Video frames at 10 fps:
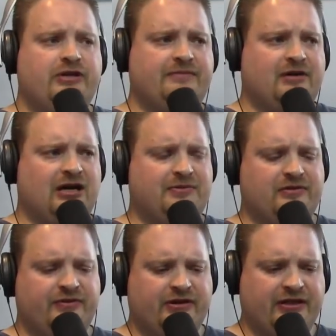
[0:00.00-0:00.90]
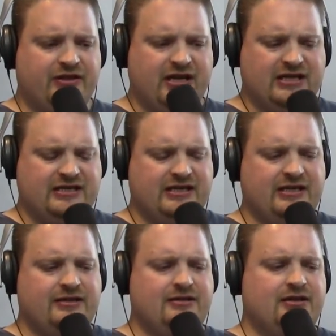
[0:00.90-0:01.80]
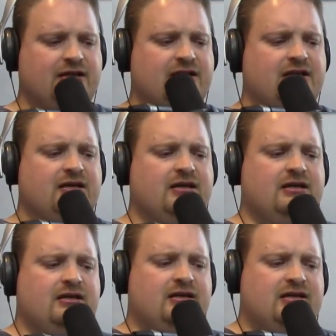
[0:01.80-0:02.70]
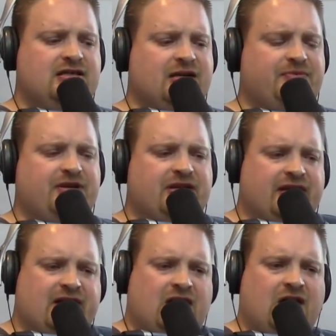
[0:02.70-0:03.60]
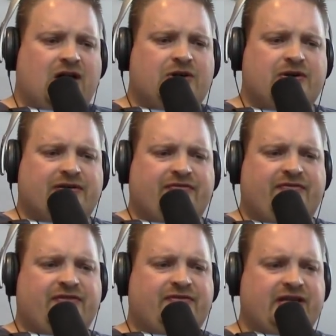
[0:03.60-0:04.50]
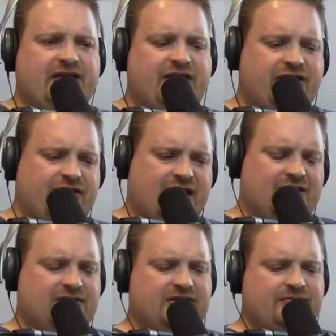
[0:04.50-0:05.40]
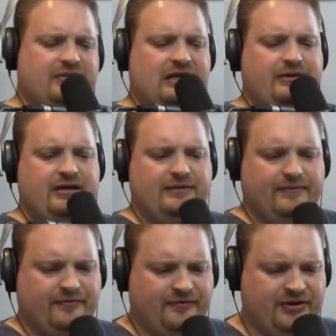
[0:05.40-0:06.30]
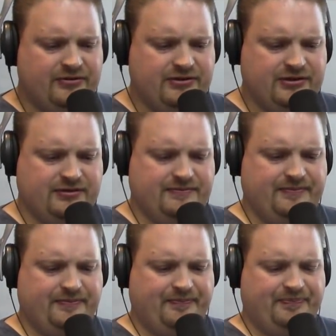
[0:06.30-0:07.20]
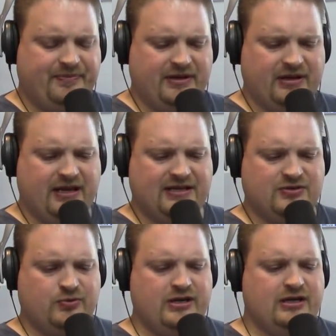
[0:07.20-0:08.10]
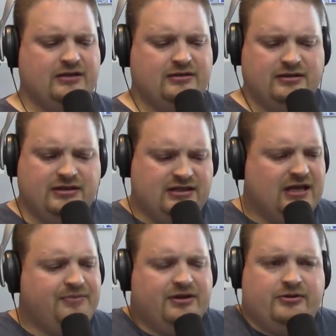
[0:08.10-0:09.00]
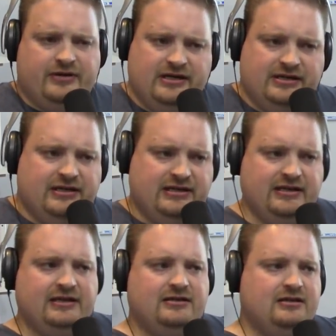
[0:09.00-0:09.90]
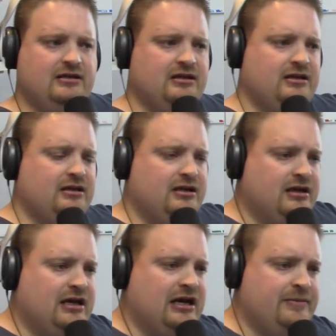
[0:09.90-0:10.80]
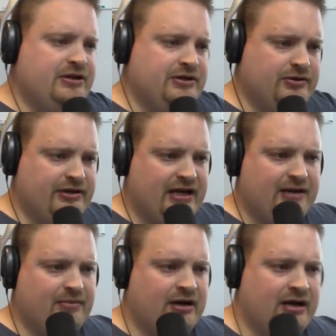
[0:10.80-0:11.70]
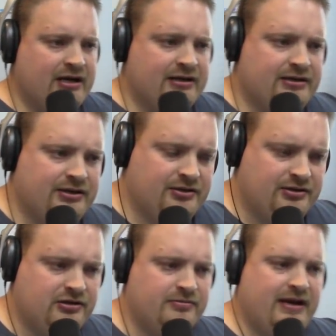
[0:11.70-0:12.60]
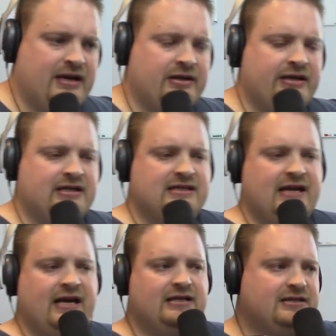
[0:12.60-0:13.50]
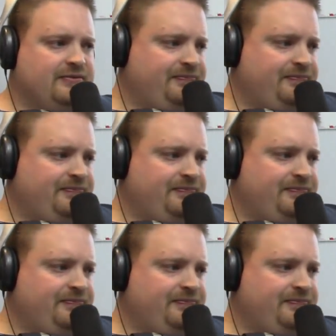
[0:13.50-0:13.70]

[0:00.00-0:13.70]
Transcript: popular video. I think it did something like 150,000 maybe views in the last week. Something crazy like that. I mean, you look at my YouTube analytics stats,